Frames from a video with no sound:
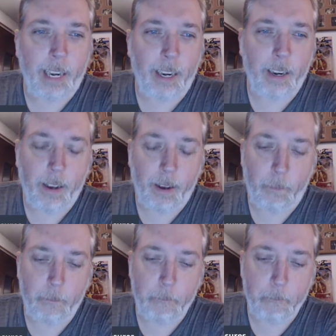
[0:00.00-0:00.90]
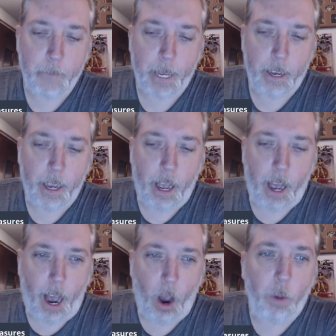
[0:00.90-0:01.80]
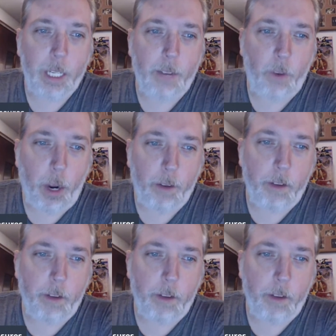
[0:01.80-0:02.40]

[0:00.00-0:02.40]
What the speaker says: And I always give away